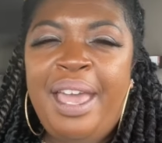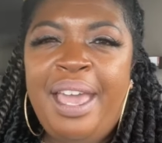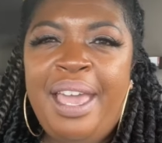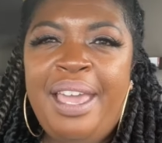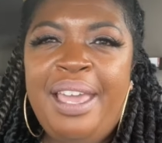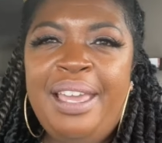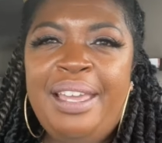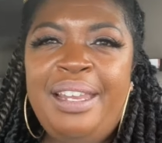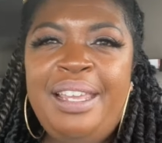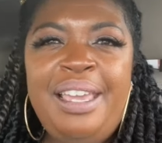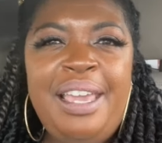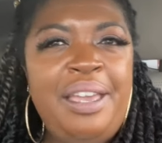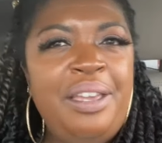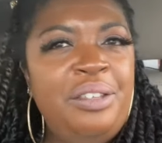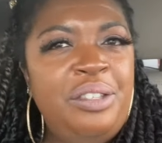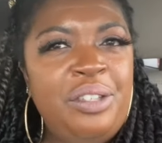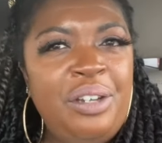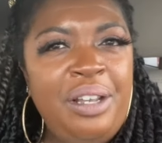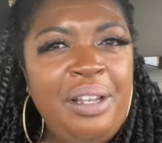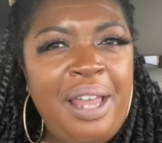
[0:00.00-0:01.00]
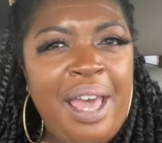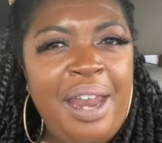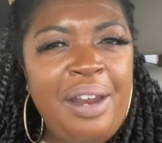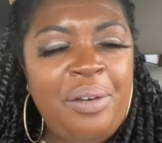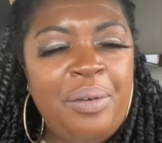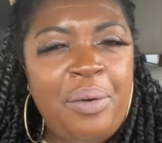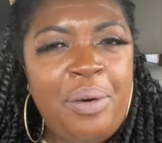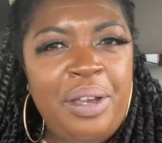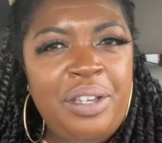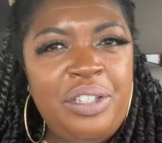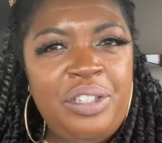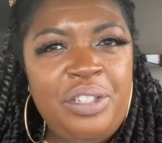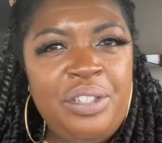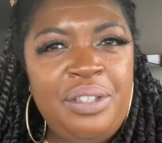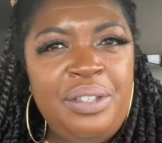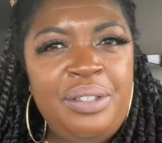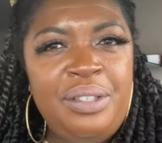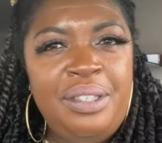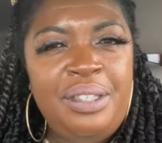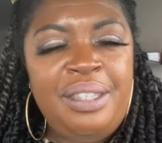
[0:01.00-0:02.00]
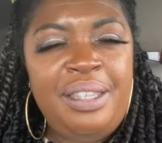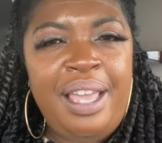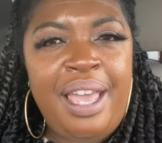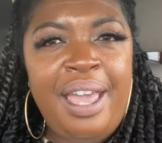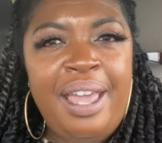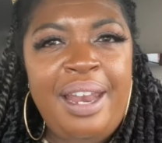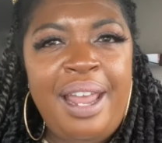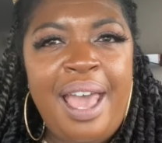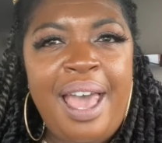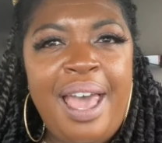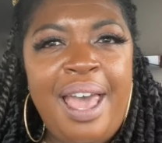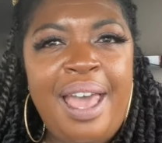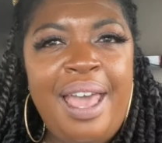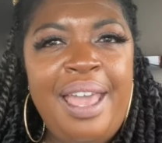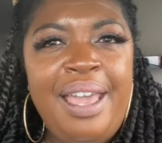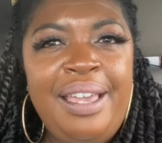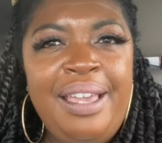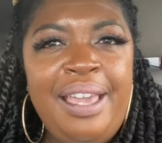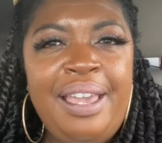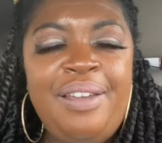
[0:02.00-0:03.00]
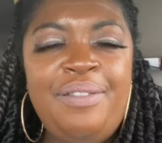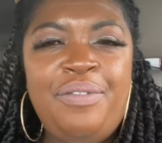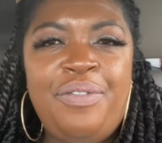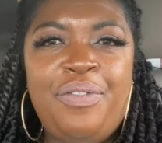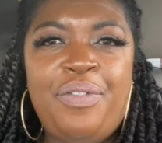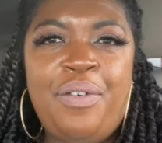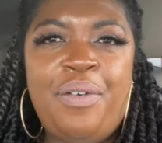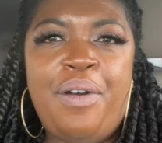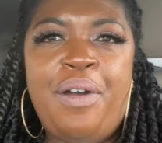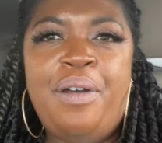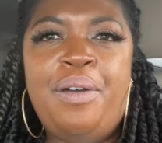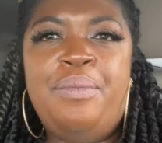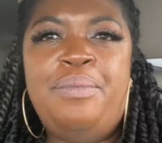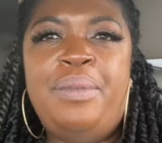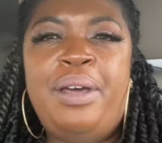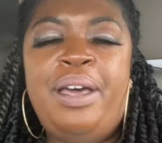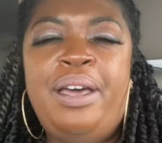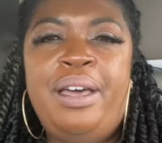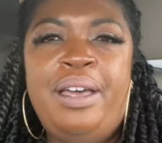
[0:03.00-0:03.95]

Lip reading: and he answered a lot of questions that I get from